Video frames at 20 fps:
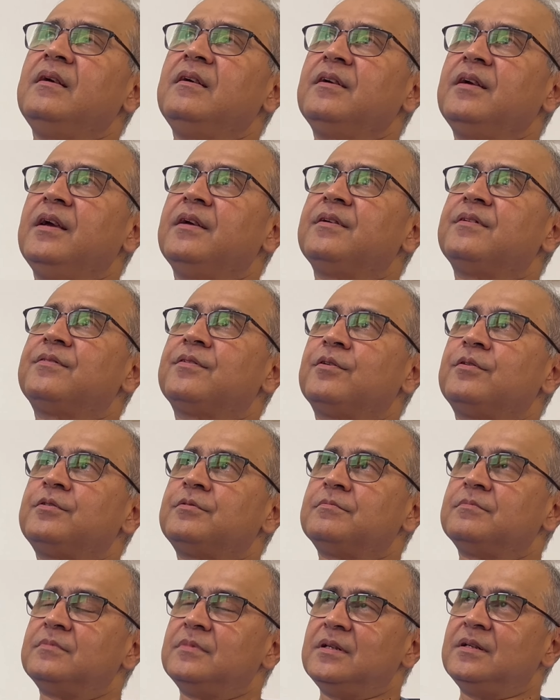Okay,
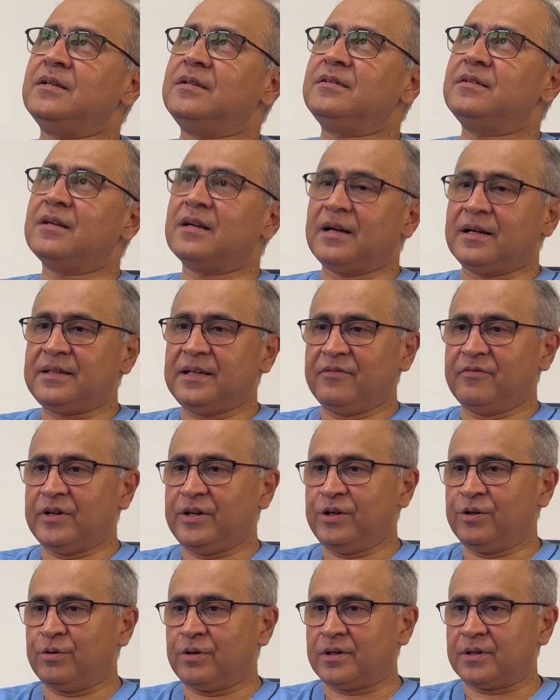so I think when
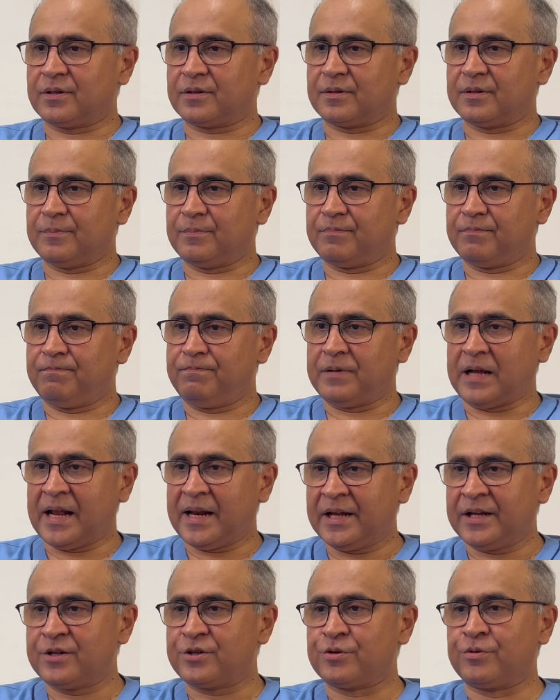you are
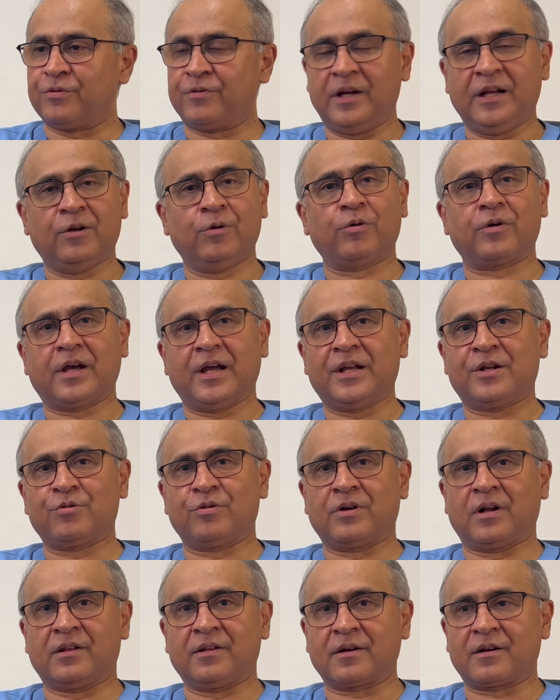planning to relocate to
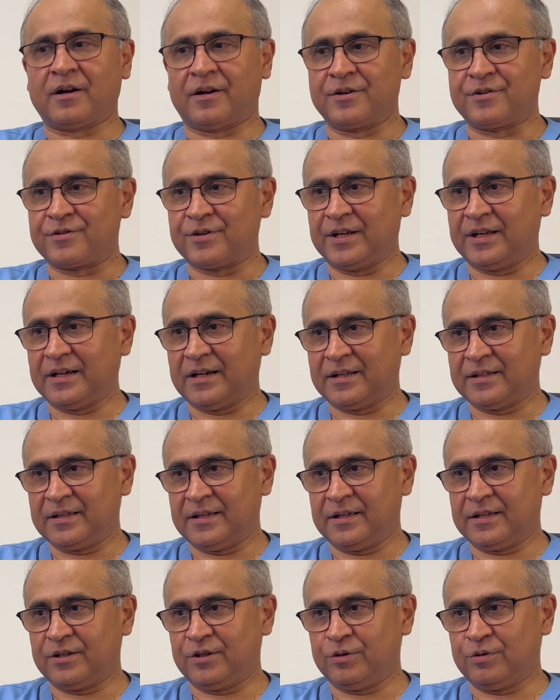another country, I
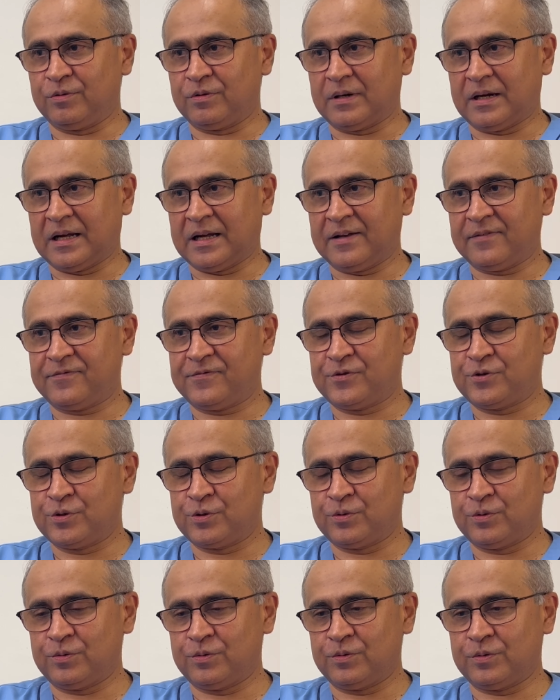think you have
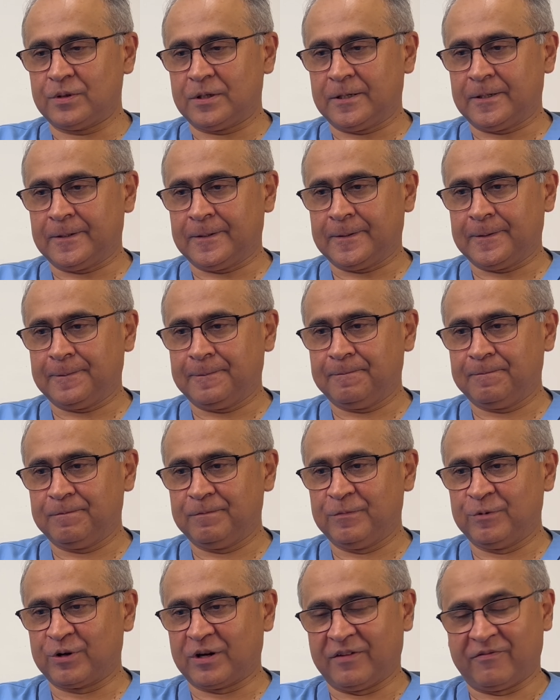to
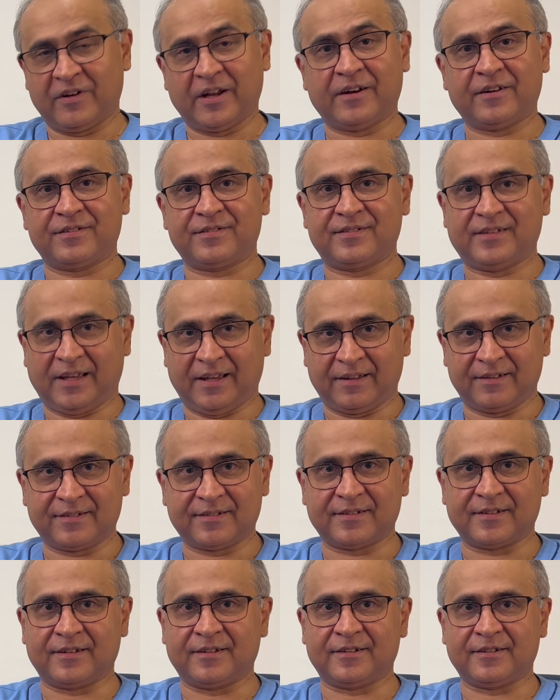look at various
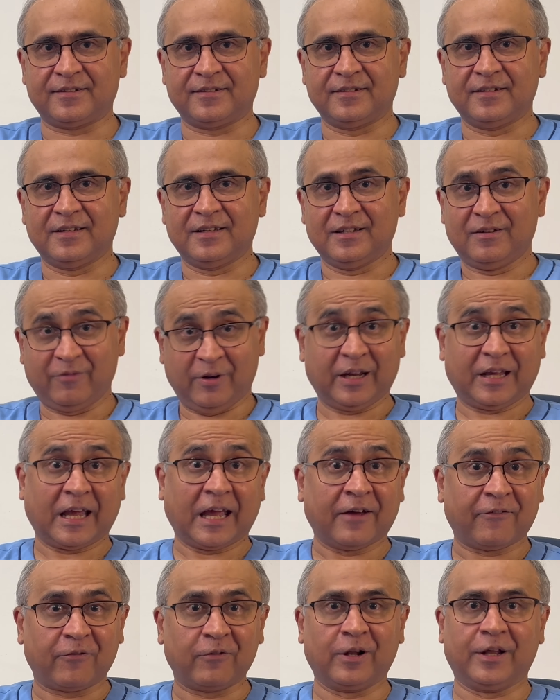things very
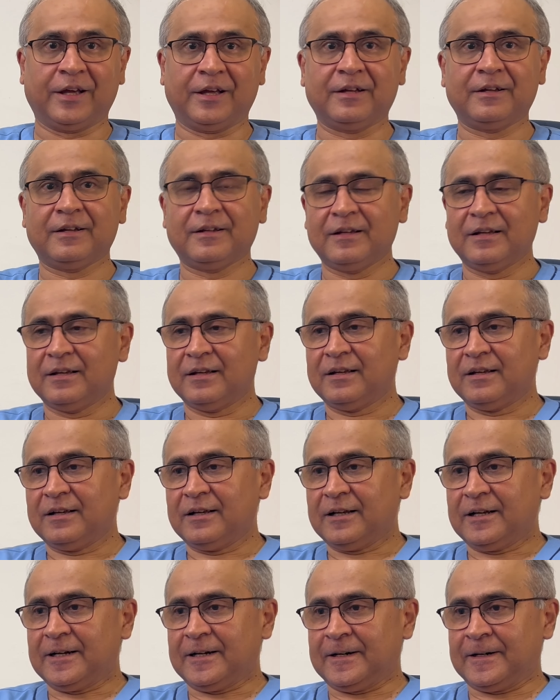carefully.
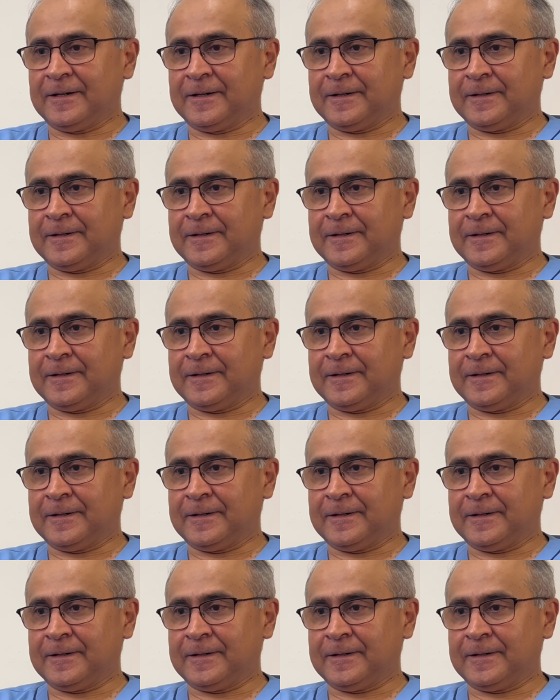There